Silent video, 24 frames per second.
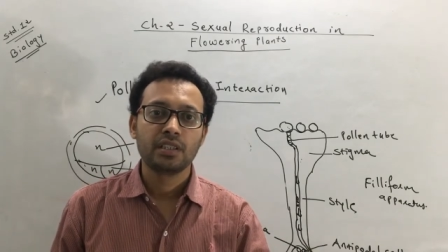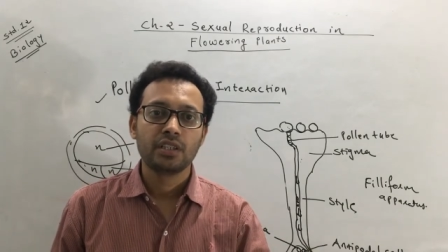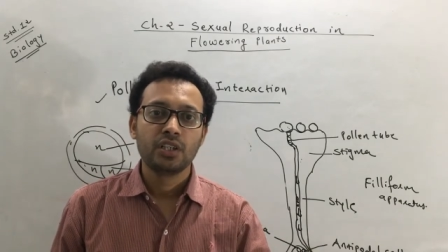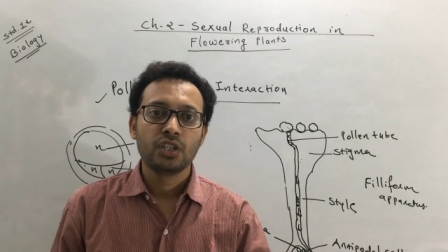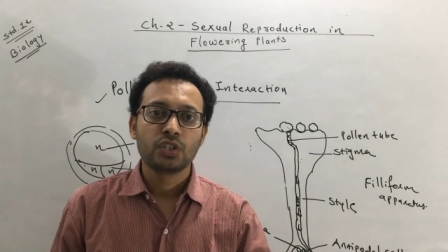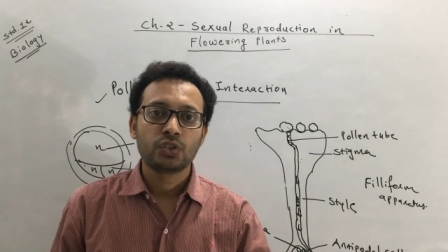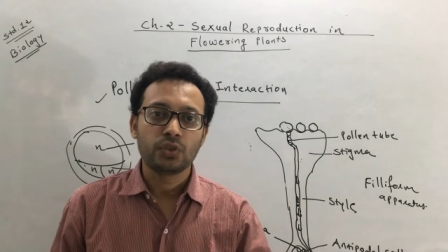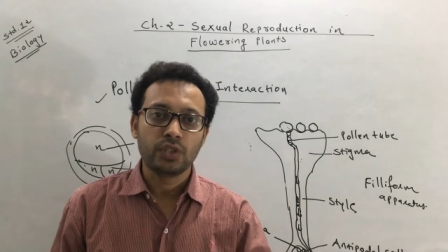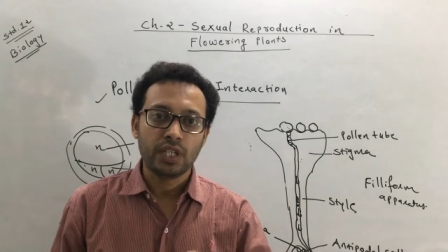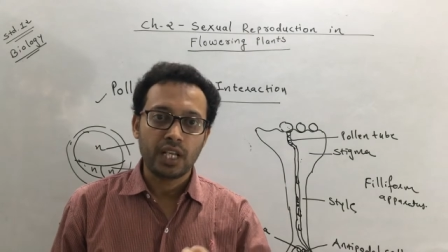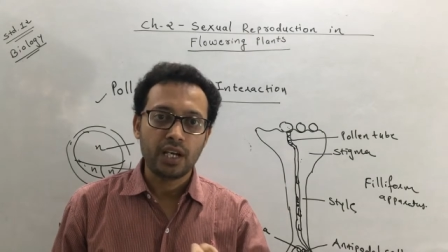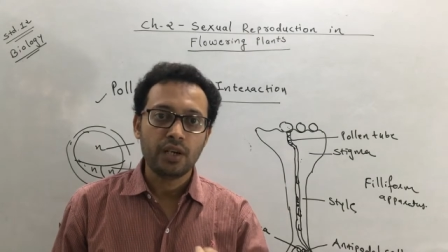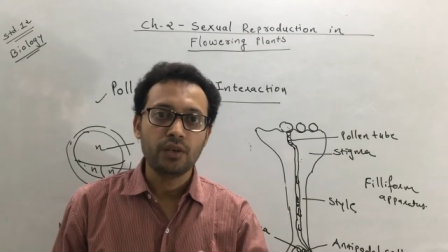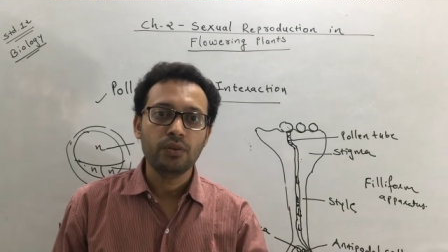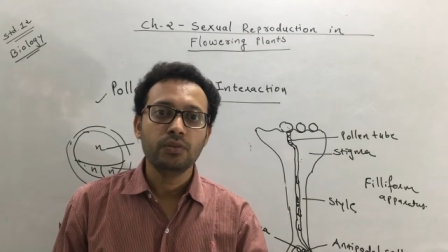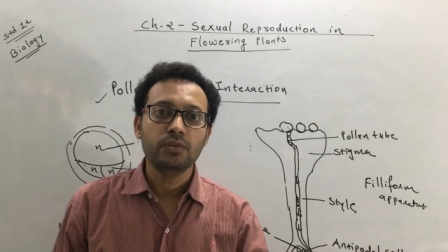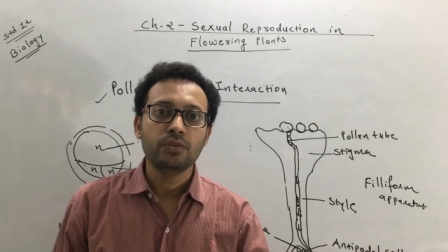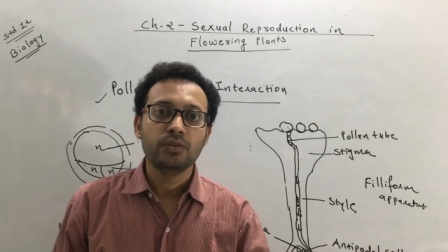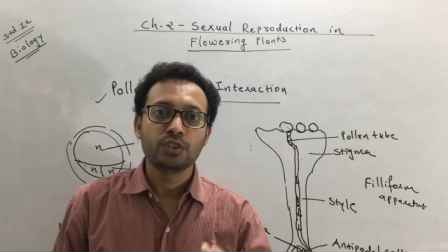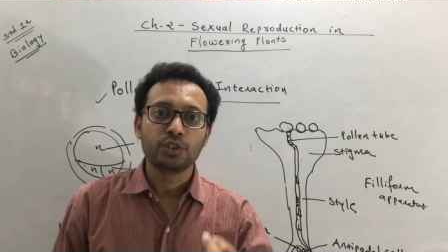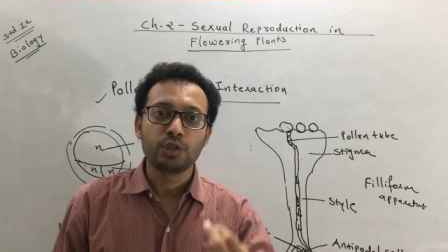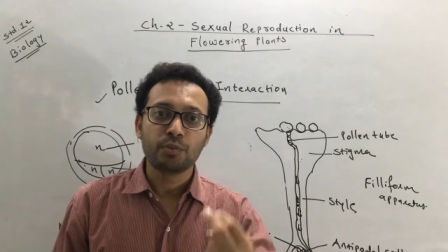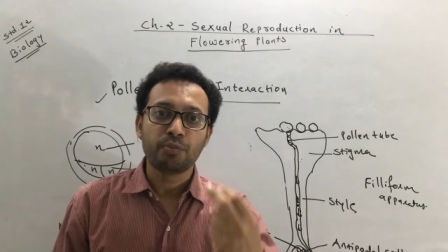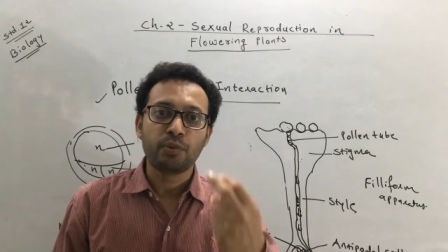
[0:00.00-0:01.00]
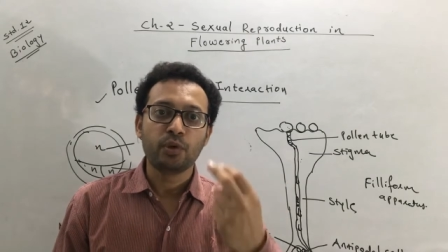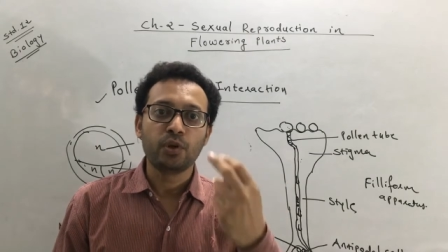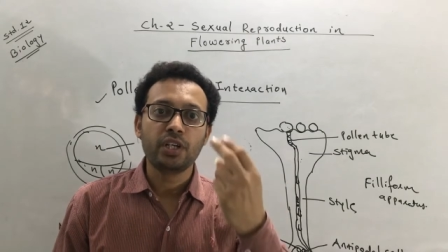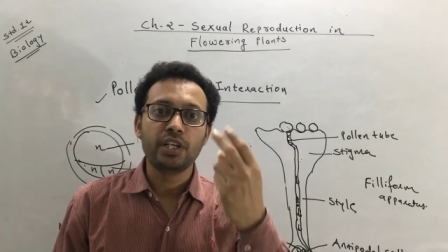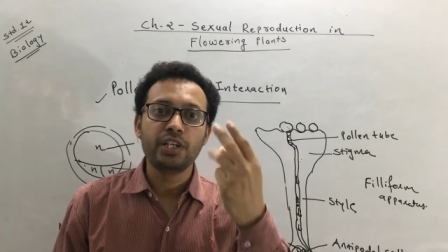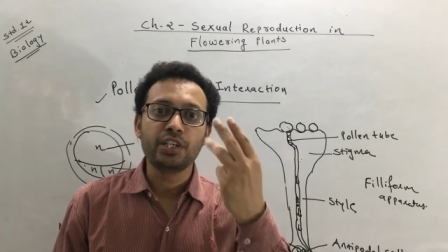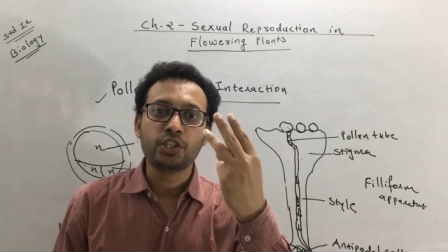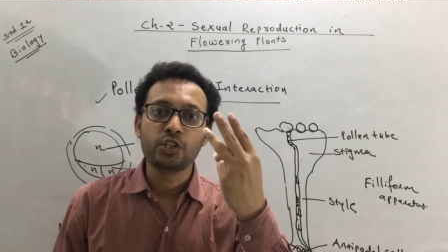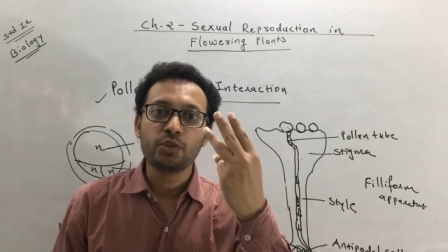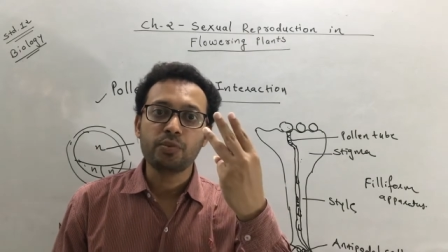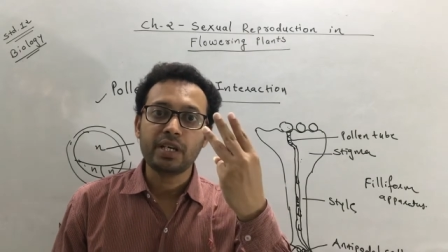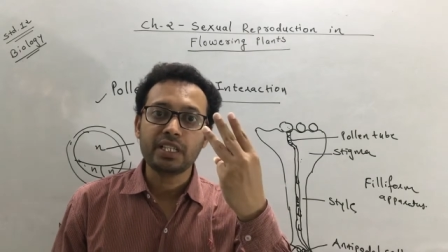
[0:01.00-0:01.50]
So now the
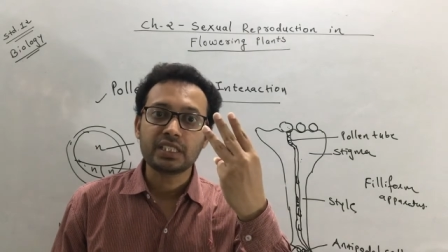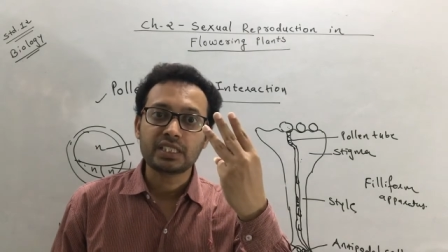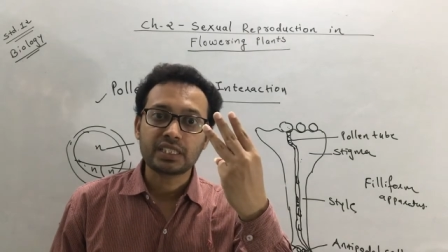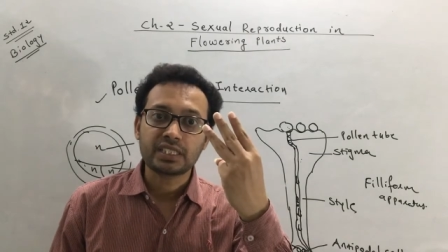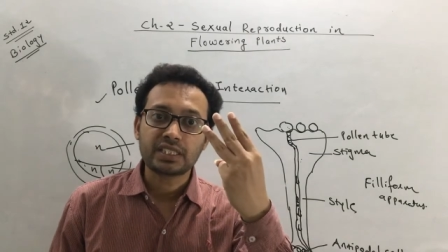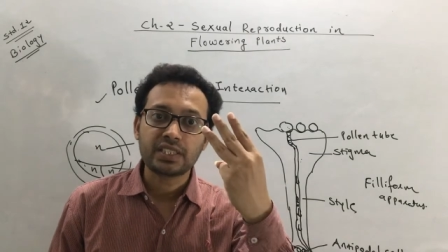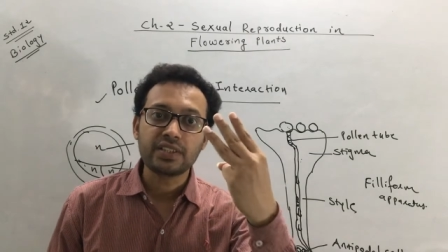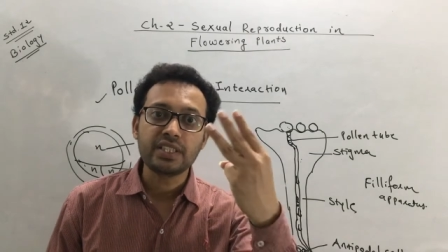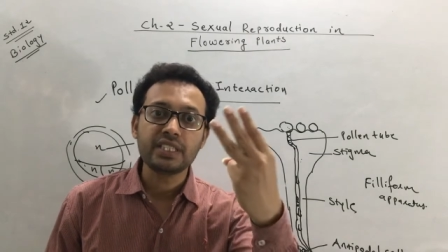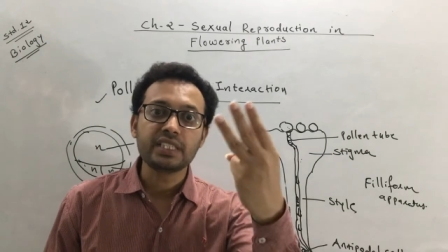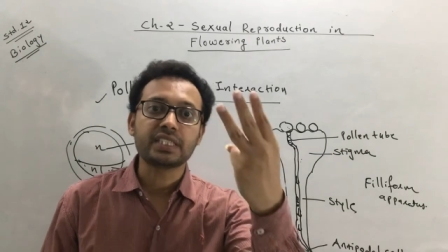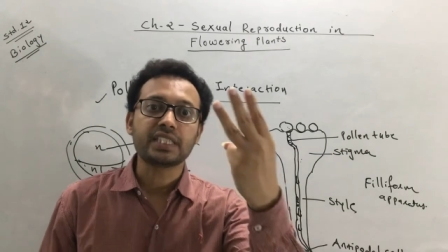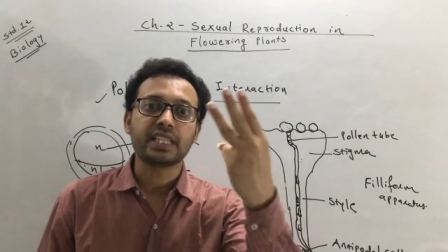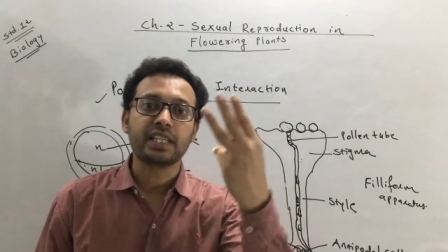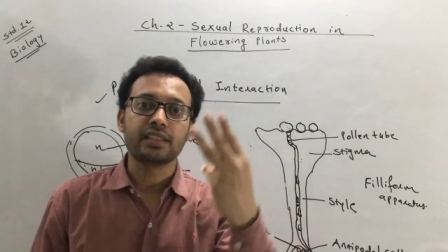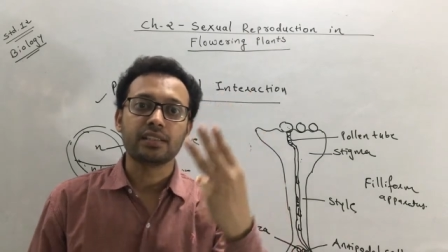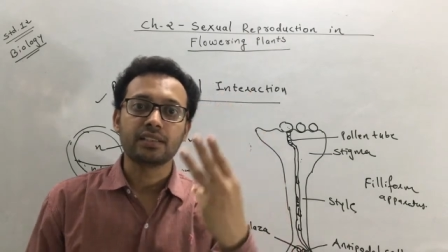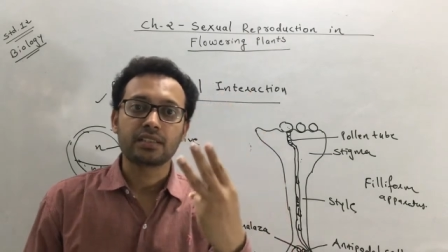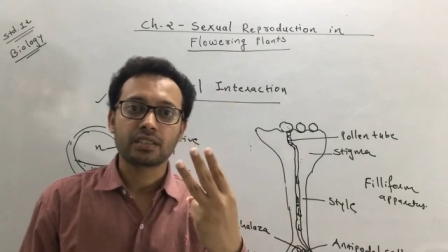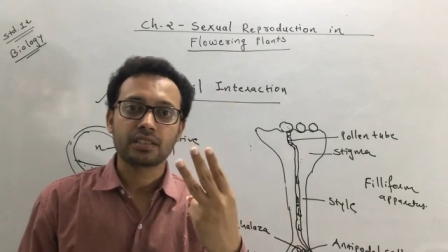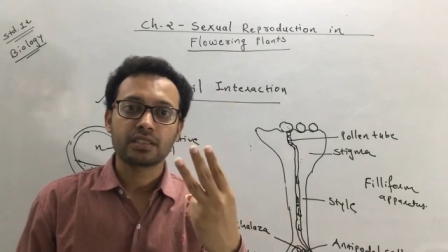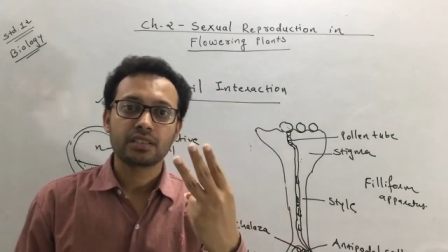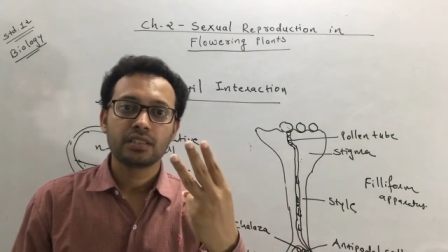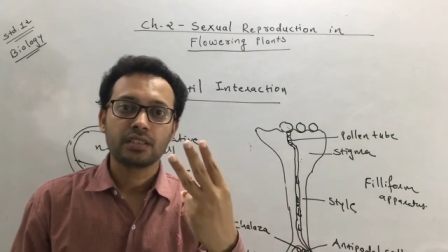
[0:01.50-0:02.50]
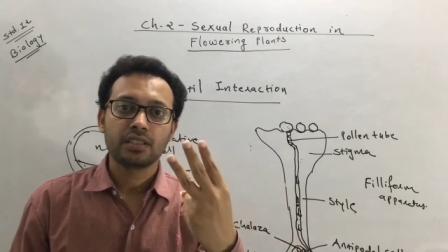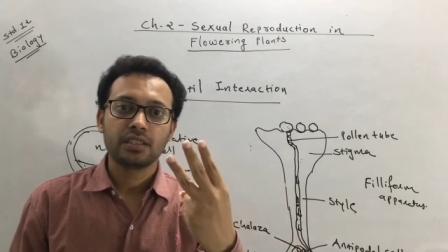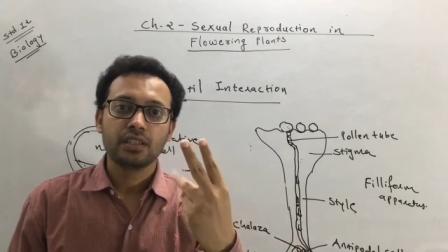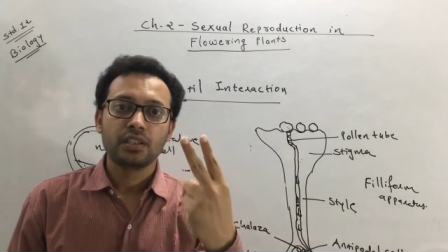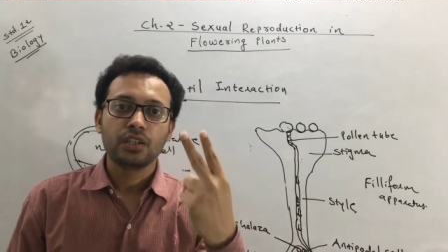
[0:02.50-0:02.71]
pollen tube has three cells,